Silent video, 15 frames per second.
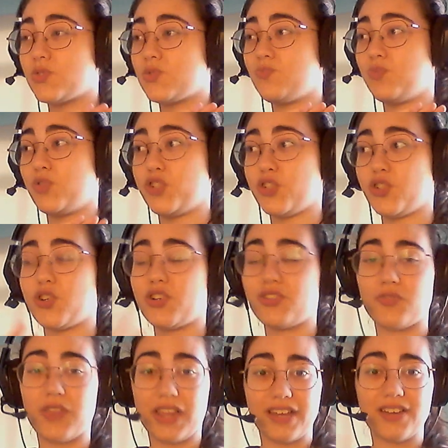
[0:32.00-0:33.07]
which
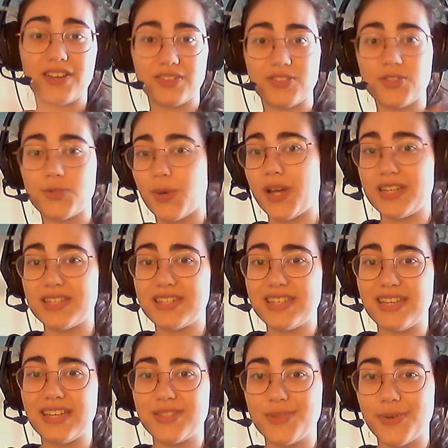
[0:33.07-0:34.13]
are like
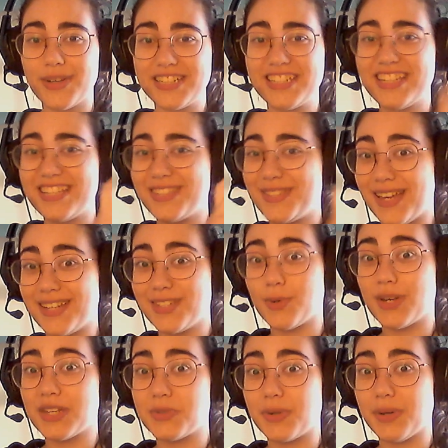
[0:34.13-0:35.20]
2020 and
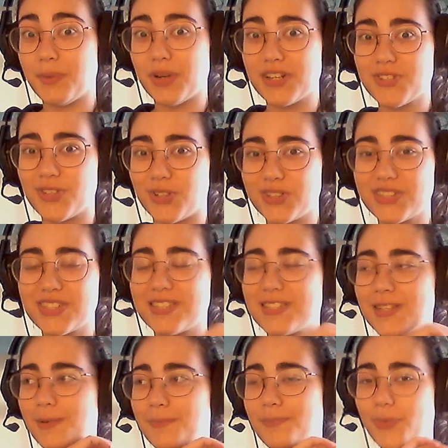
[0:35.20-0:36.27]
2021 songs,
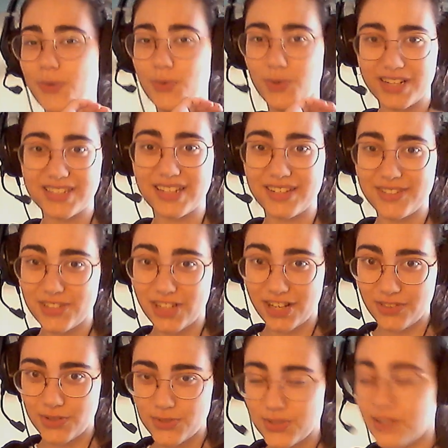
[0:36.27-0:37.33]
so quite excited to
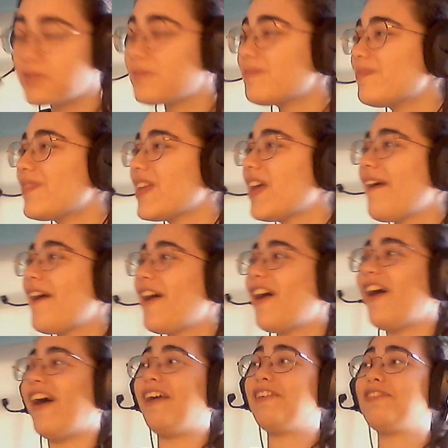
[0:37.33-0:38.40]
check those out.
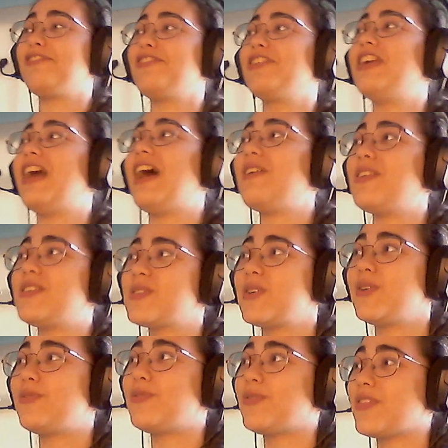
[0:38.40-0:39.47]
For now, let's
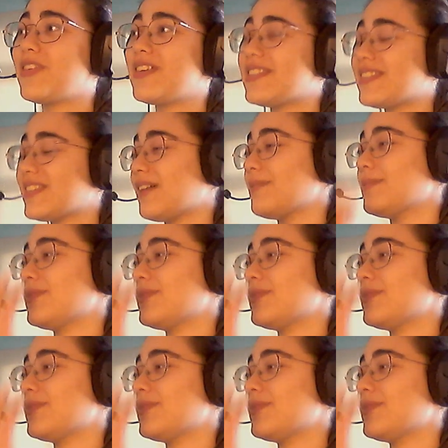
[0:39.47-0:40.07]
go for this. I'm